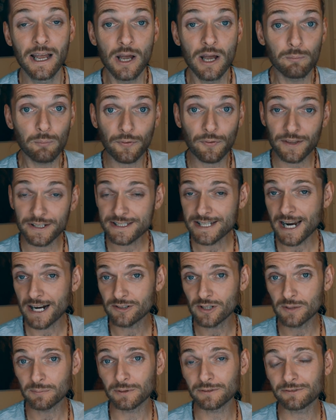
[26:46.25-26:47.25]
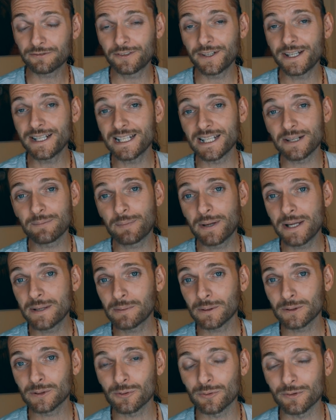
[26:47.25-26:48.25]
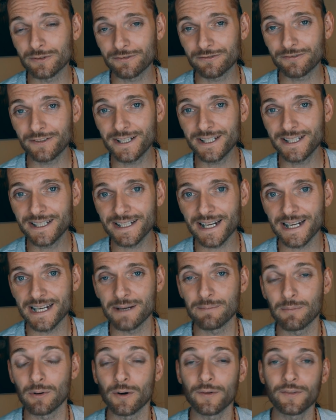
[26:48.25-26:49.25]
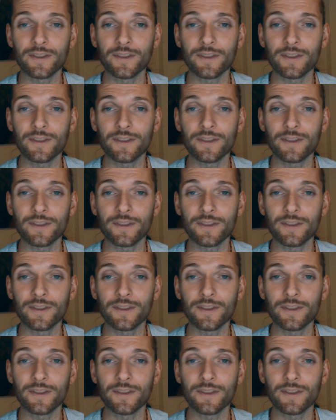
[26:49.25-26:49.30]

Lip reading: But the terrible feeling, people don't feel it anymore.